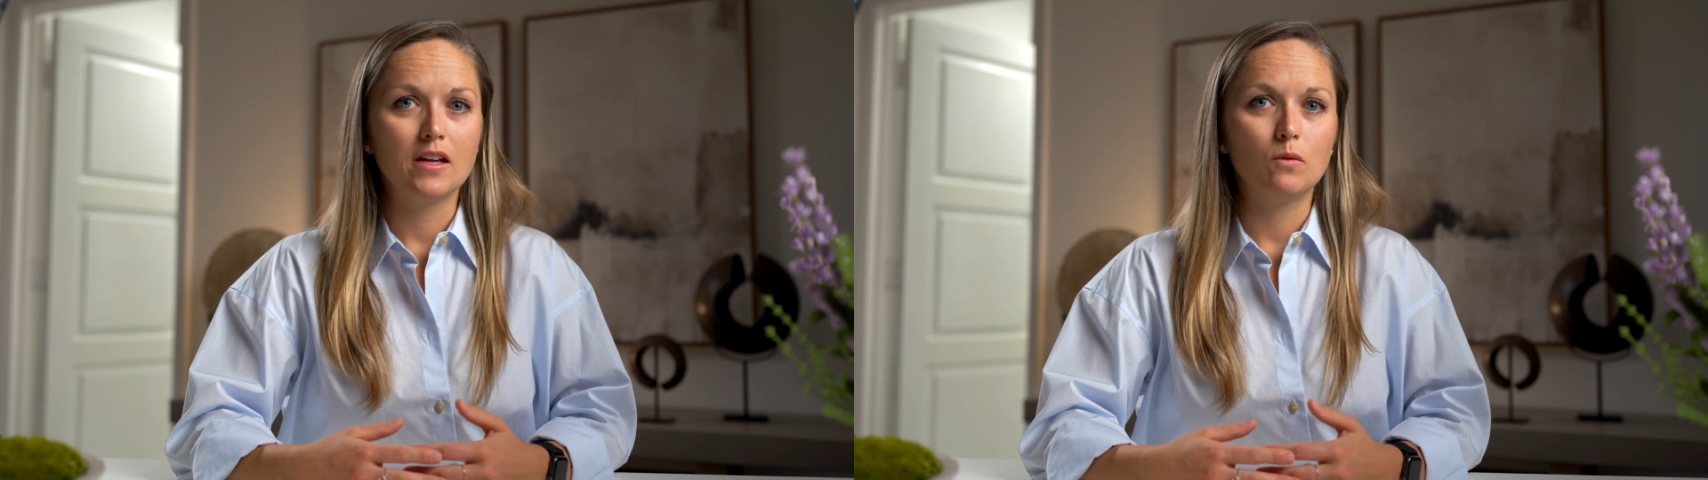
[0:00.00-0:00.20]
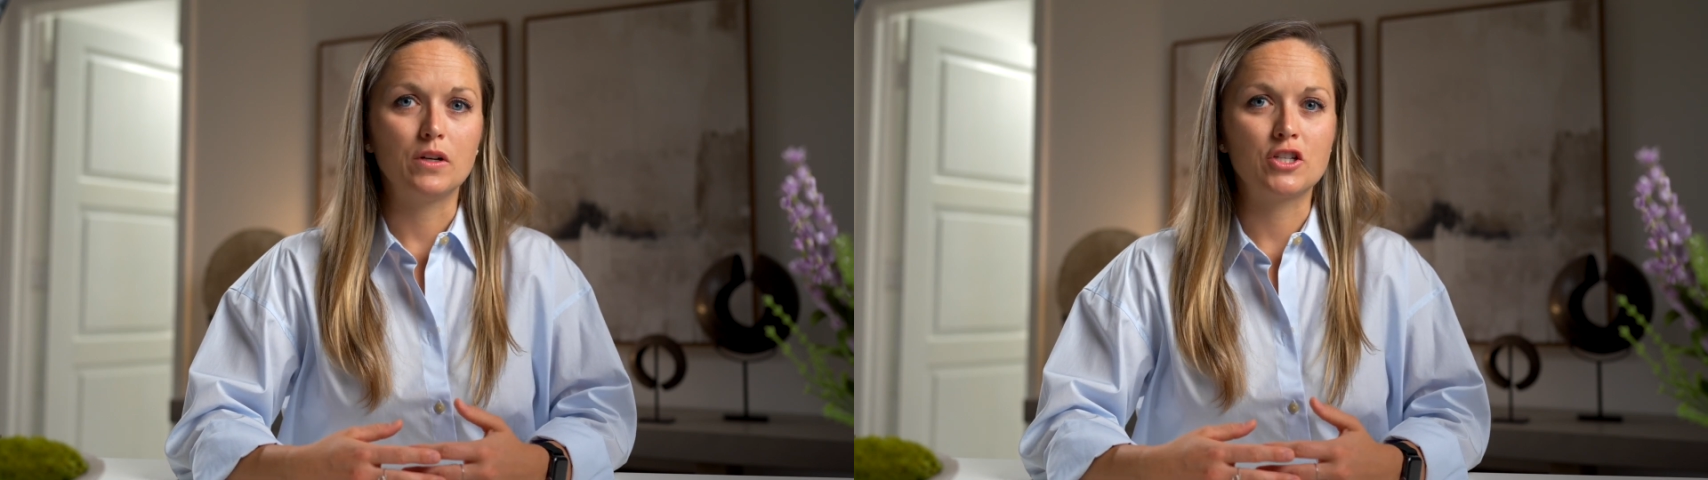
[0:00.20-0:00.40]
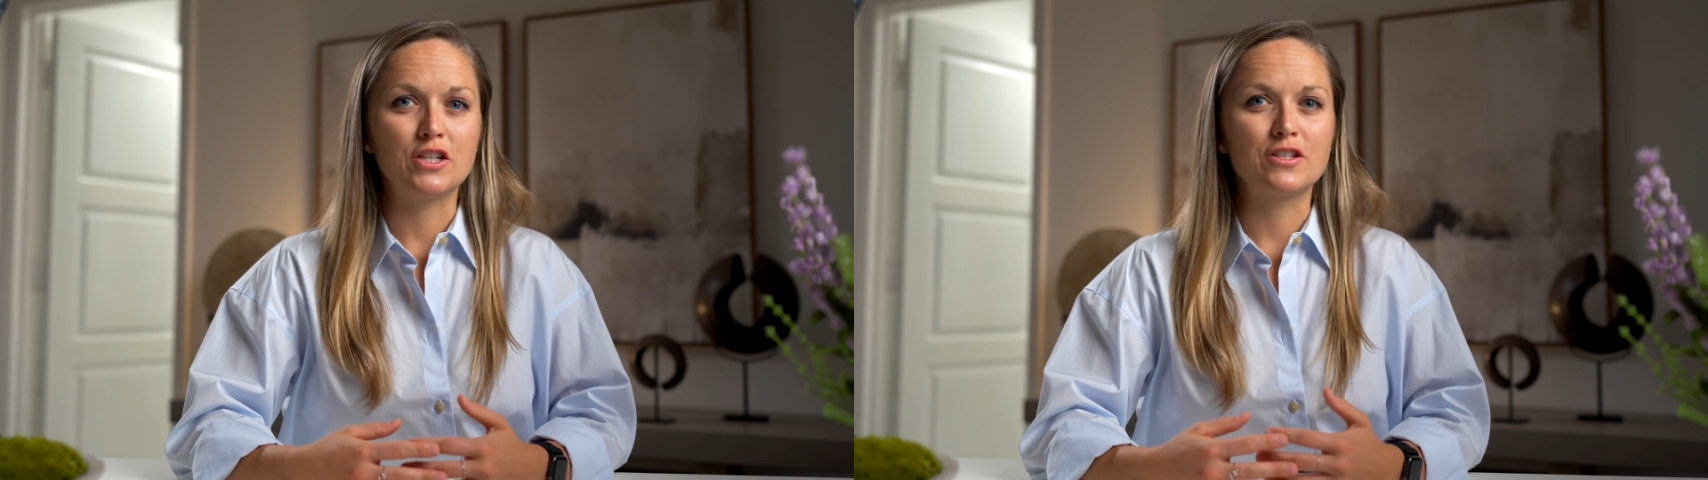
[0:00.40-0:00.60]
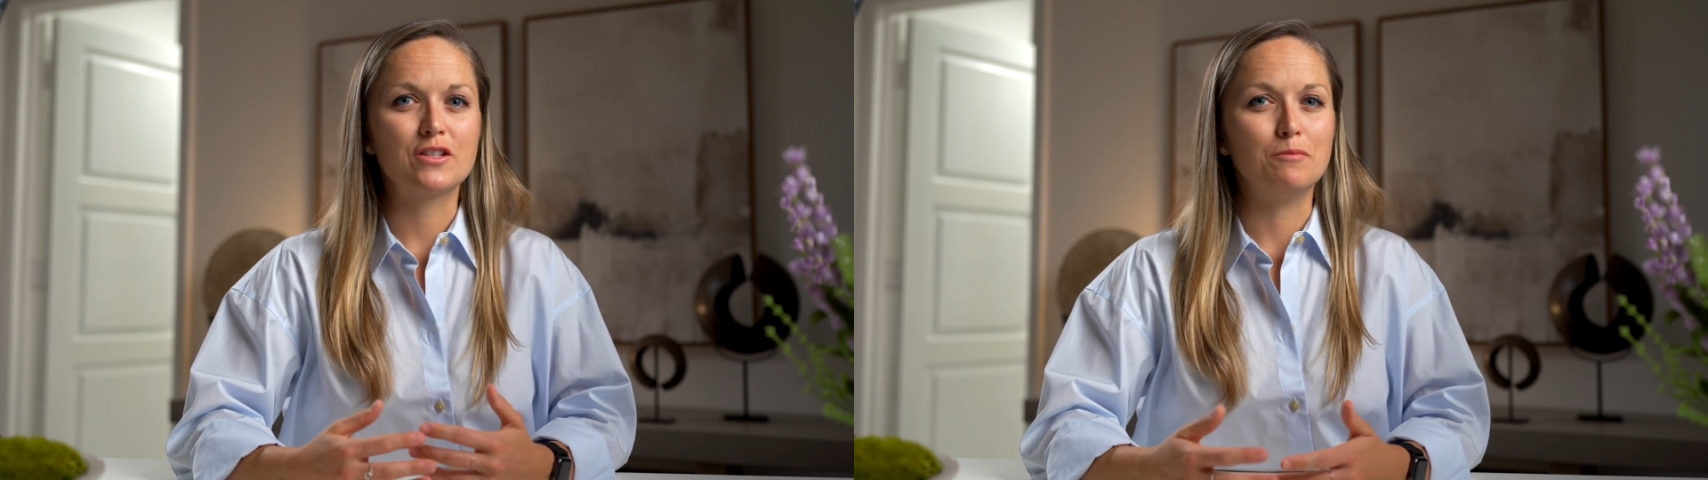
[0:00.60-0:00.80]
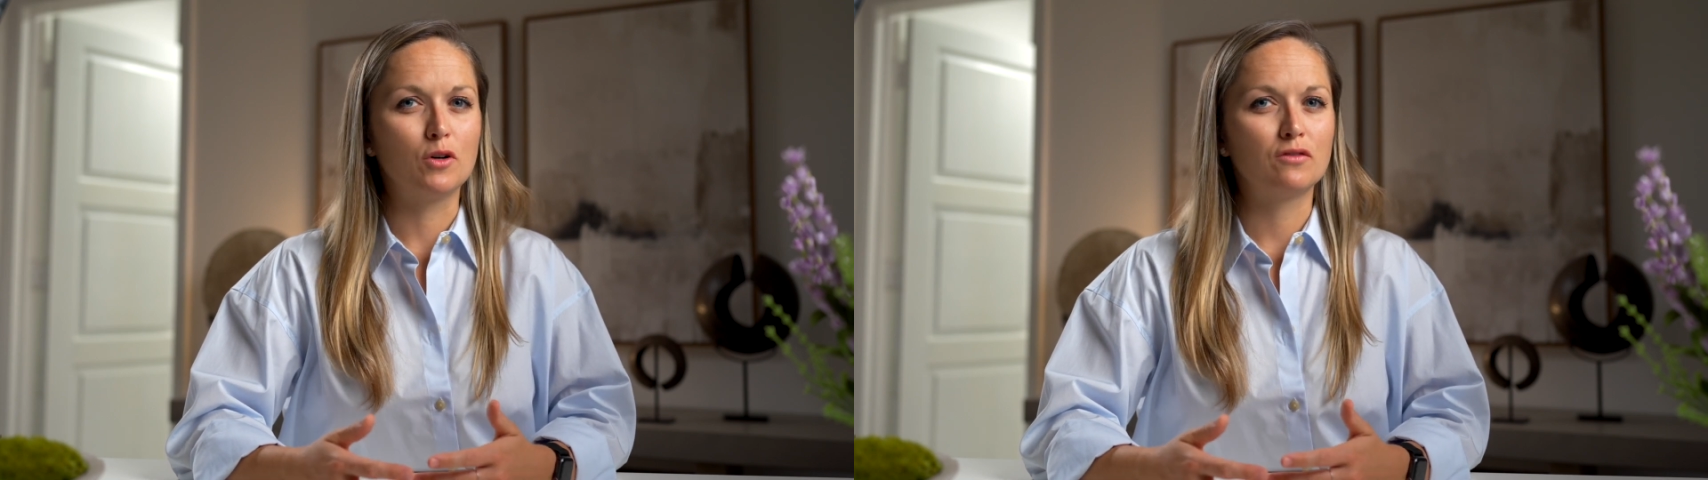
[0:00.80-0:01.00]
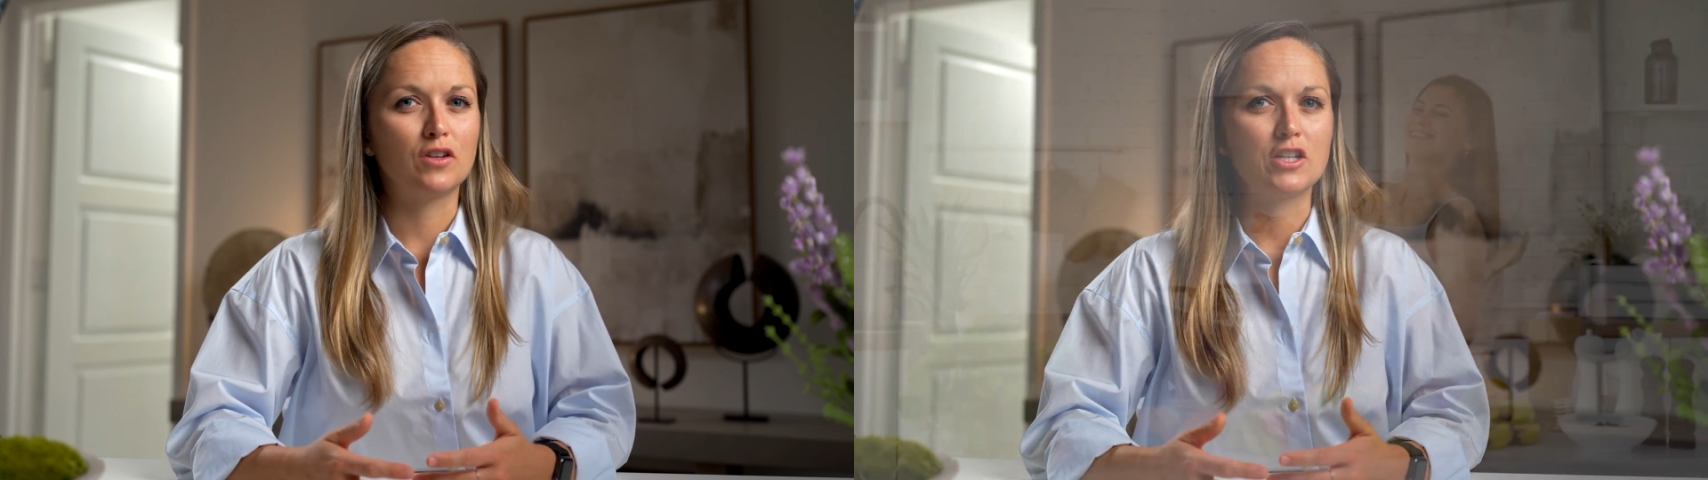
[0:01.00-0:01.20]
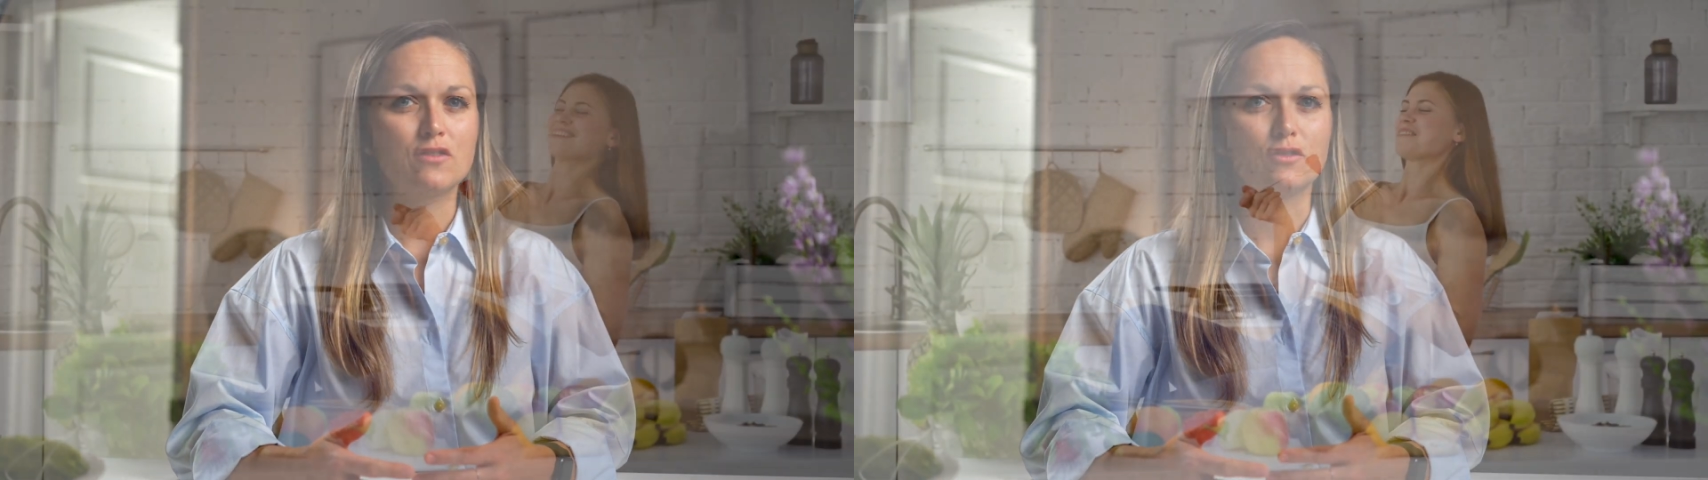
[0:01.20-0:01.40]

which is more fresh